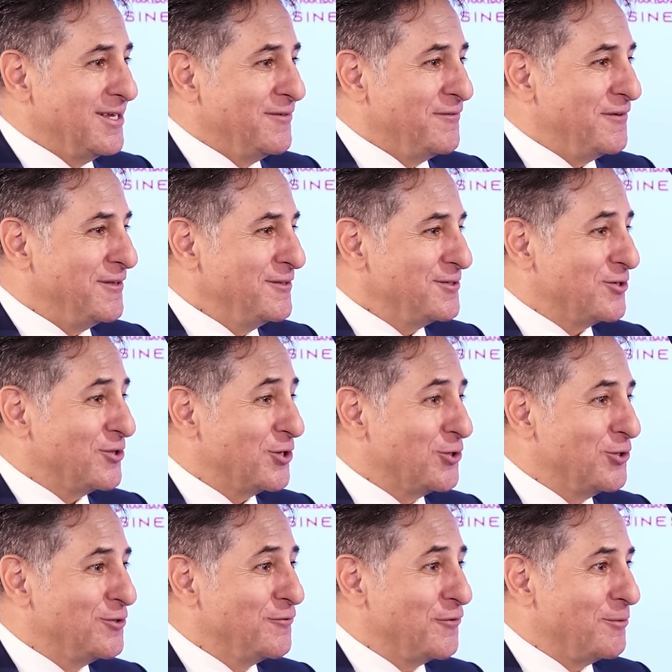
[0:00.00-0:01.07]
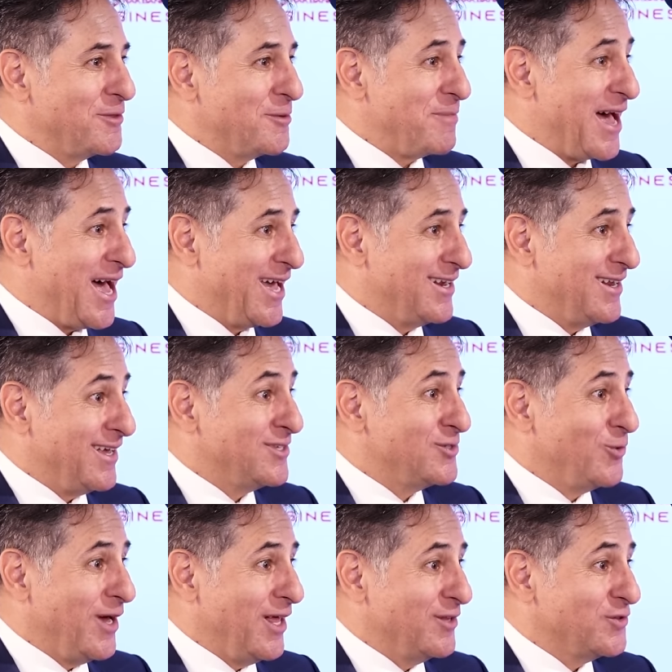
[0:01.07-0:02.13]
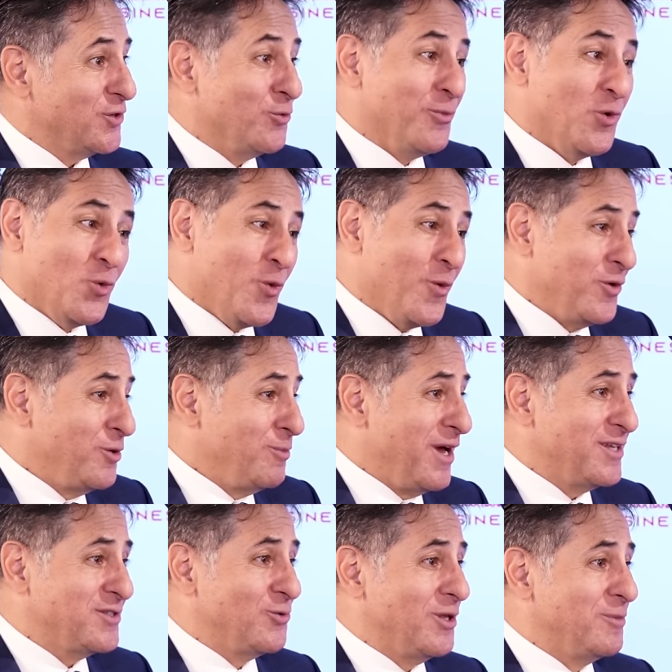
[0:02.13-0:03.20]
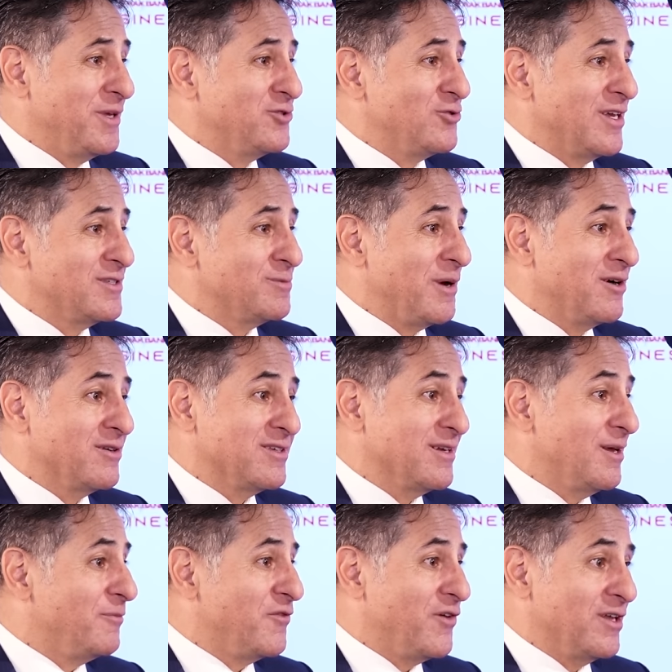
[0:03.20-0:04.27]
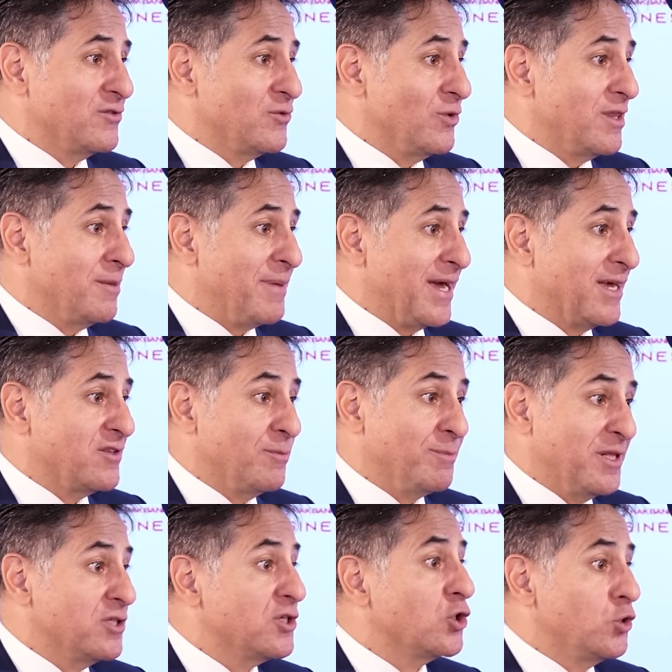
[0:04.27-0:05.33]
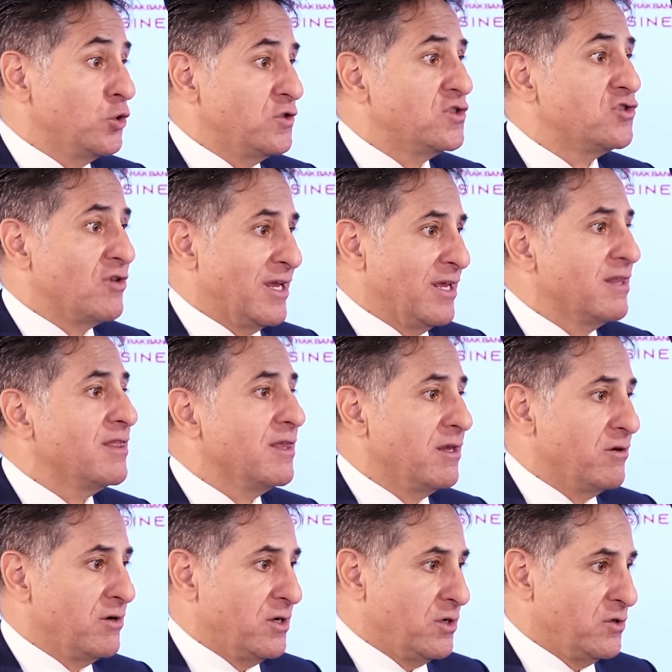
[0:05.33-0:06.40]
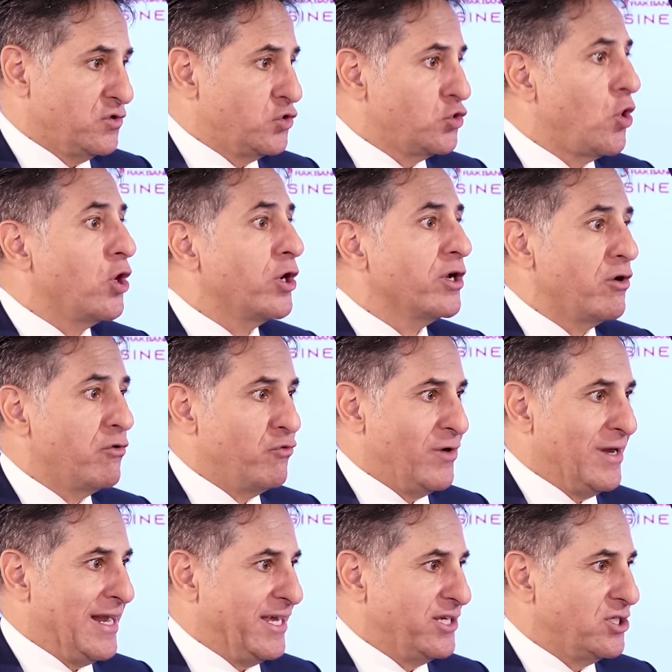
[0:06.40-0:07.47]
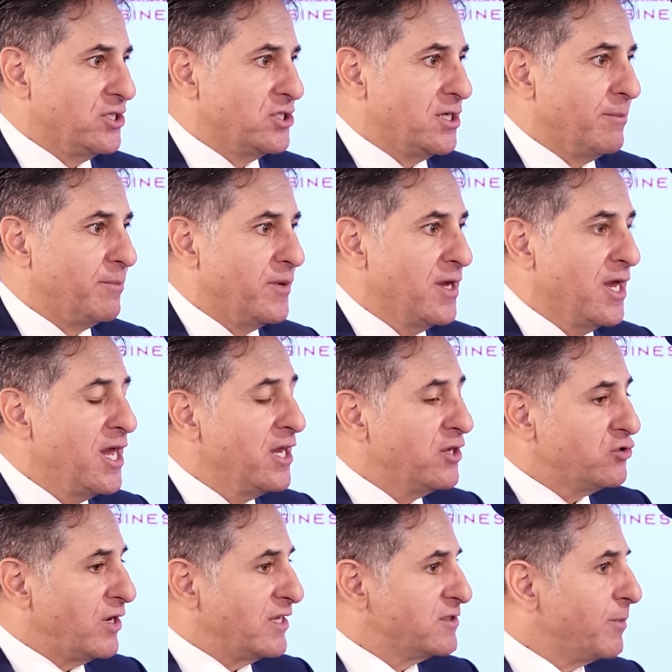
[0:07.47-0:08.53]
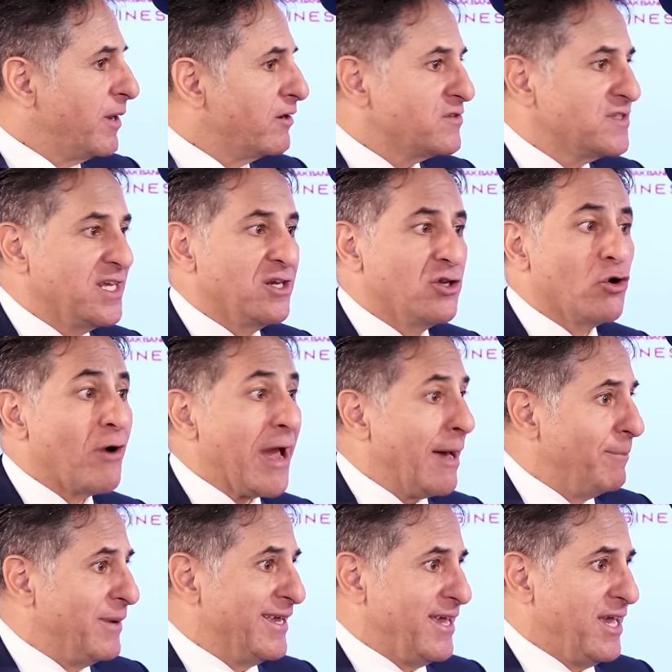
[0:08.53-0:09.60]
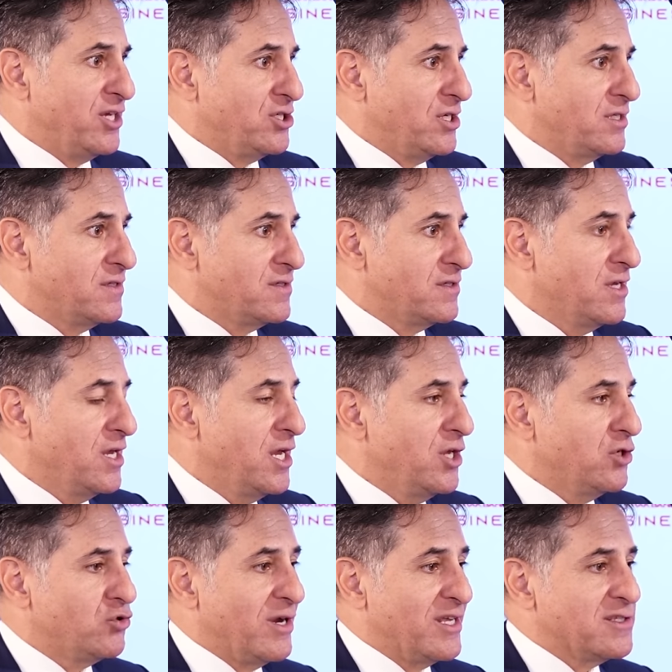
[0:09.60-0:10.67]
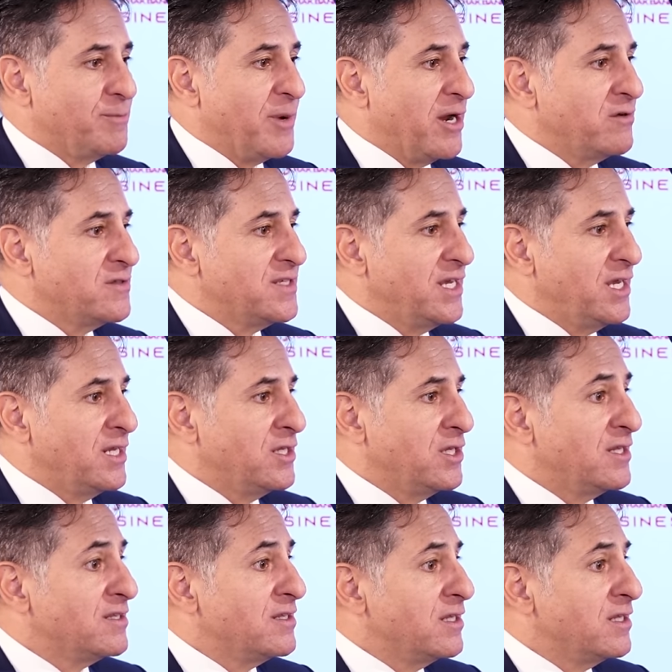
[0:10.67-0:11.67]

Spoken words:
filter the good from the bad as well. So you might as well be transparent and upfront with the bank to build a good strength, strong relationship. Transparency in your applications, transparency in